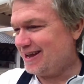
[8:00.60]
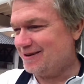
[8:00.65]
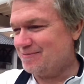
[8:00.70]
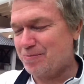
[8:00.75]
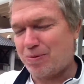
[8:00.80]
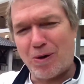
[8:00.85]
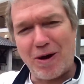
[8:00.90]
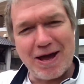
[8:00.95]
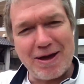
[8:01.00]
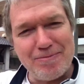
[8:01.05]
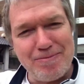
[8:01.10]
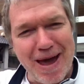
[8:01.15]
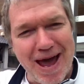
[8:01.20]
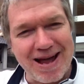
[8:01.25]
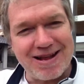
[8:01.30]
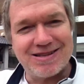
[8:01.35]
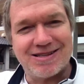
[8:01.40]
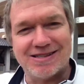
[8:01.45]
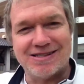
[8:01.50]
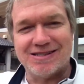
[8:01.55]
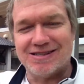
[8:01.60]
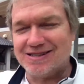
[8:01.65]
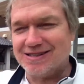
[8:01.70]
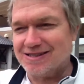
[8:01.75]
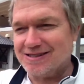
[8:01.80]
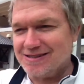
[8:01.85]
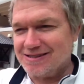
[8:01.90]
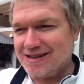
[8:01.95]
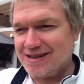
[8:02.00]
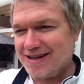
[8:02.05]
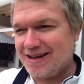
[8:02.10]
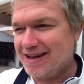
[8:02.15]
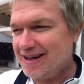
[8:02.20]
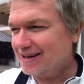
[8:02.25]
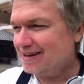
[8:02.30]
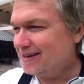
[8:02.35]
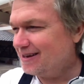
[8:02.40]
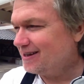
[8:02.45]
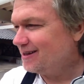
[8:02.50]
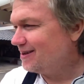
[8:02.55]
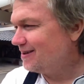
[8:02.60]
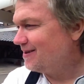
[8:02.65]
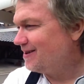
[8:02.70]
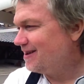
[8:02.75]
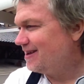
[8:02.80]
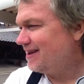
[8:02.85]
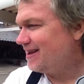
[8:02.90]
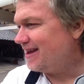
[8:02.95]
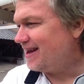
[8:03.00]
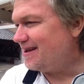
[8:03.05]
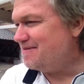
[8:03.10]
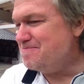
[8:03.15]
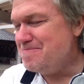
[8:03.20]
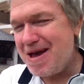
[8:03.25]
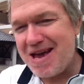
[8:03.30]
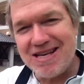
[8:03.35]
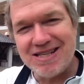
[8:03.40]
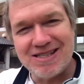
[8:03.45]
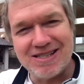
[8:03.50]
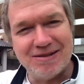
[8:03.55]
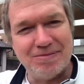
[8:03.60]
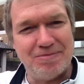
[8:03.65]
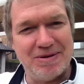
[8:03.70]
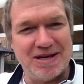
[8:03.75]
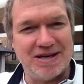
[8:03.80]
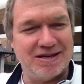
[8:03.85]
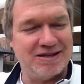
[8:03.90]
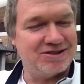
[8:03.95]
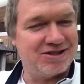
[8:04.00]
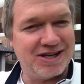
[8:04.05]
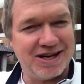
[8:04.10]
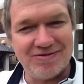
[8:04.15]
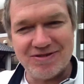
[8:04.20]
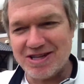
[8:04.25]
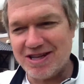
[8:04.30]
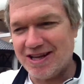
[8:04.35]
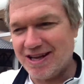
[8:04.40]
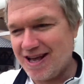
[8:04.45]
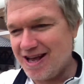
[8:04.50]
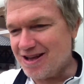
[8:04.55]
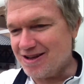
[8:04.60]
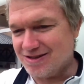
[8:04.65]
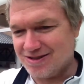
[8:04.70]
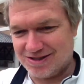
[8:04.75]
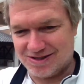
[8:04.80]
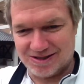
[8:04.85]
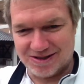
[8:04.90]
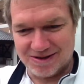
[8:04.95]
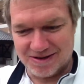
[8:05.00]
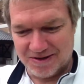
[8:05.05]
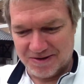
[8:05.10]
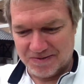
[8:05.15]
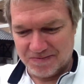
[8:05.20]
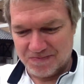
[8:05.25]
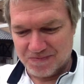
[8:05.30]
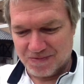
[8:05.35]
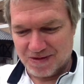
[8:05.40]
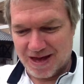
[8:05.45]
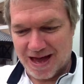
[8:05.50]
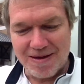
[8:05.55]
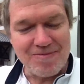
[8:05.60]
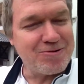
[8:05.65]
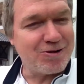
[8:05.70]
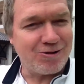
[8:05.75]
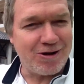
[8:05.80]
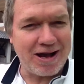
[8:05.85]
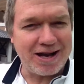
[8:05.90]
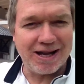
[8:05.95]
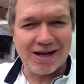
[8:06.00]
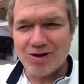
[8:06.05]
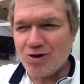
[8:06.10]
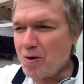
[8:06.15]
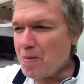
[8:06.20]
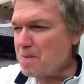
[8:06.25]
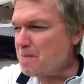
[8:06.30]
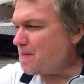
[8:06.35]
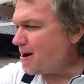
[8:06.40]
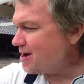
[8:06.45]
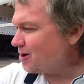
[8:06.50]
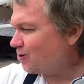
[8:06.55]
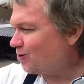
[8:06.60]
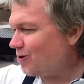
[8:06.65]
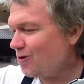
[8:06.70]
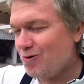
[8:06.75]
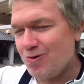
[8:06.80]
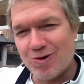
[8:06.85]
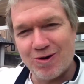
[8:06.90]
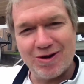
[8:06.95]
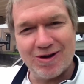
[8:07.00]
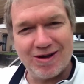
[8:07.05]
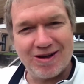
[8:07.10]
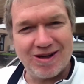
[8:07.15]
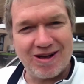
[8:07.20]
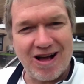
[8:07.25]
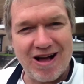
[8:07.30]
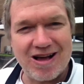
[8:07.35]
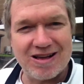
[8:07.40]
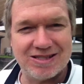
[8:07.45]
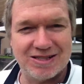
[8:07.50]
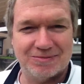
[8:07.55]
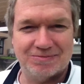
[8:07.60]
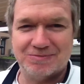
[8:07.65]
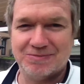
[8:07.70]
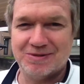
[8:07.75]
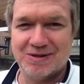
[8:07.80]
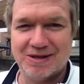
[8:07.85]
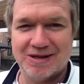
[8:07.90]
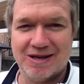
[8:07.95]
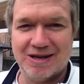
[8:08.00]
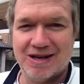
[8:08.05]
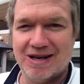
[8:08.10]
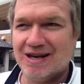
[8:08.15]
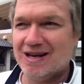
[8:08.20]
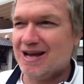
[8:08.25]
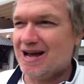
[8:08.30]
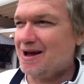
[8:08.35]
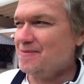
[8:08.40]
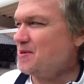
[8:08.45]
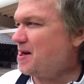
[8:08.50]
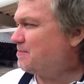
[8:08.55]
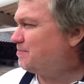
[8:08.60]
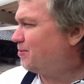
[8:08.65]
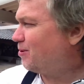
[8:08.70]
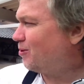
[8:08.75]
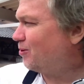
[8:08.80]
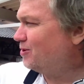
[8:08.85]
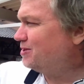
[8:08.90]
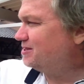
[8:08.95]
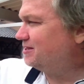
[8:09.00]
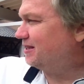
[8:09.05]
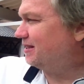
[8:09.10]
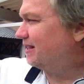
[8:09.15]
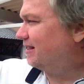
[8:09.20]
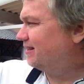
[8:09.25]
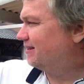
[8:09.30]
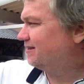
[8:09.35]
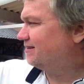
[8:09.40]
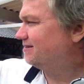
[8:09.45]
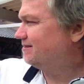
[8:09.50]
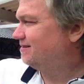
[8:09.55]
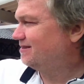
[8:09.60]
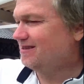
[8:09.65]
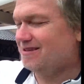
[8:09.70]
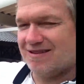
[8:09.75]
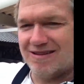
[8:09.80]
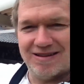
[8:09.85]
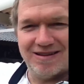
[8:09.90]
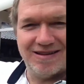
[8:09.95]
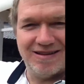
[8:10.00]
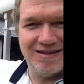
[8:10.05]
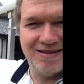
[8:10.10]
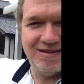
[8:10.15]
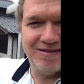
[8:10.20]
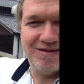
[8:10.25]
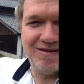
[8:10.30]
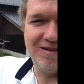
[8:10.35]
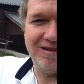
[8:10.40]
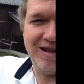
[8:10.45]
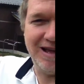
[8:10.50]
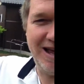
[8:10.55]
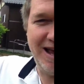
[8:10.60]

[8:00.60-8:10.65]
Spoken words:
praying mantis and mason bees and everything else. I'm creating a little microcosm. I'm not poisoning it. I